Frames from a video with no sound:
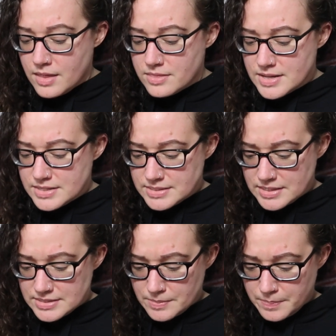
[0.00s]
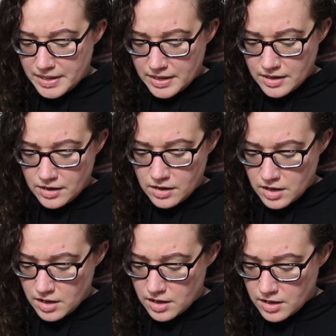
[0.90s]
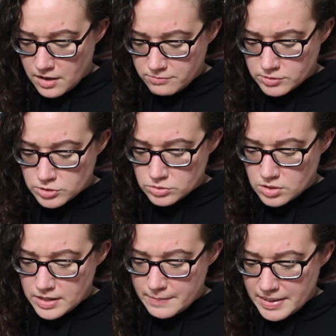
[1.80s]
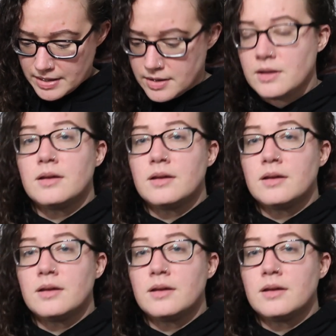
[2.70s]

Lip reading: This is a pair of Lululemon